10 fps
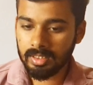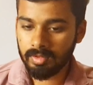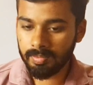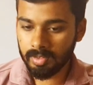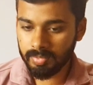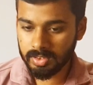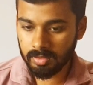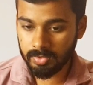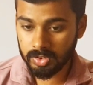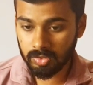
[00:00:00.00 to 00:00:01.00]
The vapor pressure
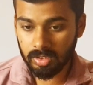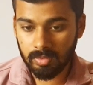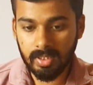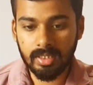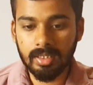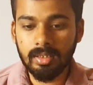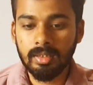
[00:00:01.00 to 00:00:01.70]
of the solvent